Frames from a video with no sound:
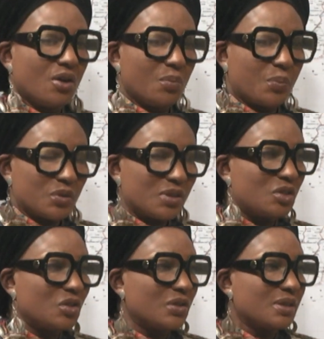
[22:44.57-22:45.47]

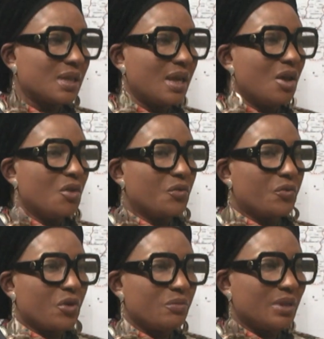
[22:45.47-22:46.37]
positions
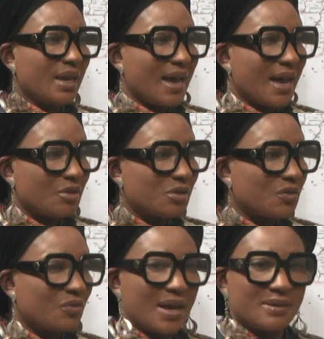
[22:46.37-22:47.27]
from the House of
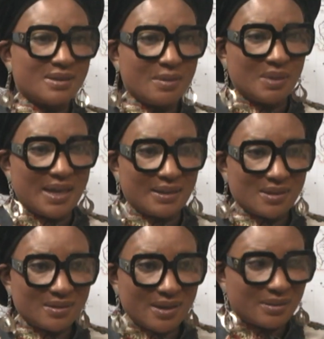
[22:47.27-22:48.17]
Assembly at the
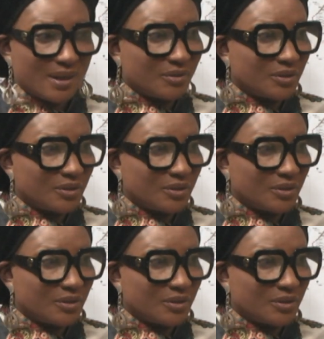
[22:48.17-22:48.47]
state level